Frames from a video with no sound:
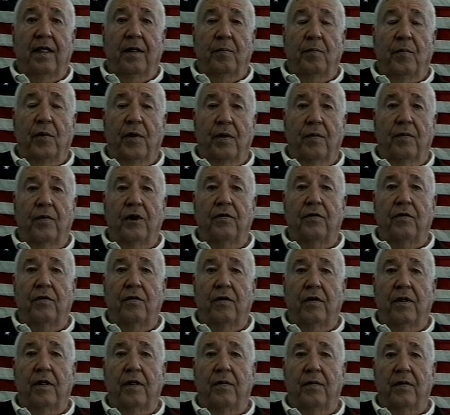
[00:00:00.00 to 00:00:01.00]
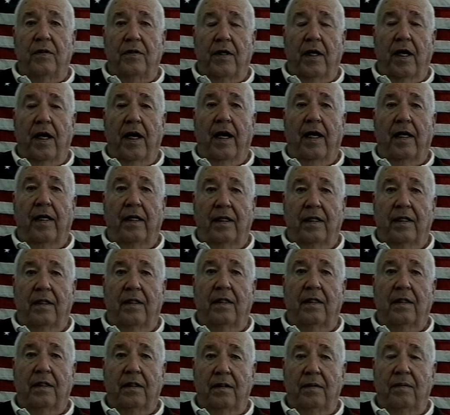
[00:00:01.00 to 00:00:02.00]
But it was good and it was hot,
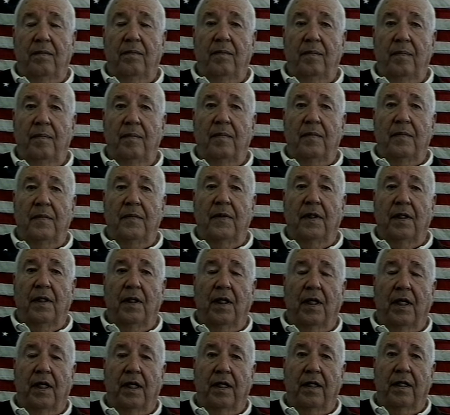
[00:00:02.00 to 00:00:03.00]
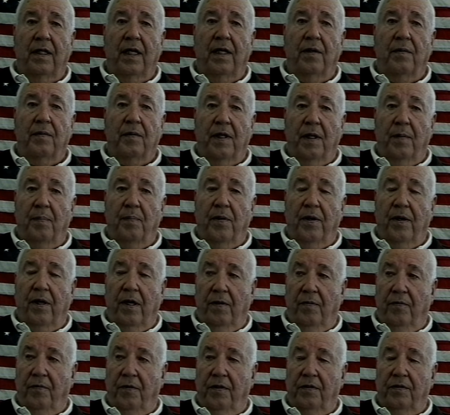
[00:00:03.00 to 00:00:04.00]
and, and that, that part
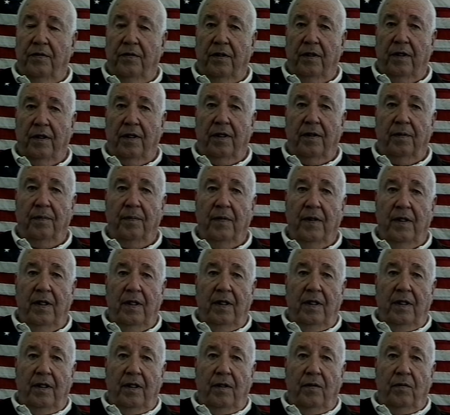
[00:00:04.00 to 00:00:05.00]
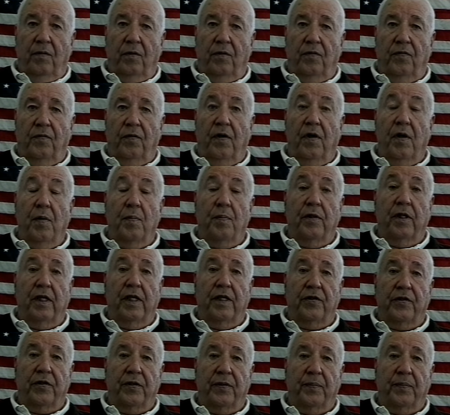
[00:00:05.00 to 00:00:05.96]
of it was, uh, was very pleasant.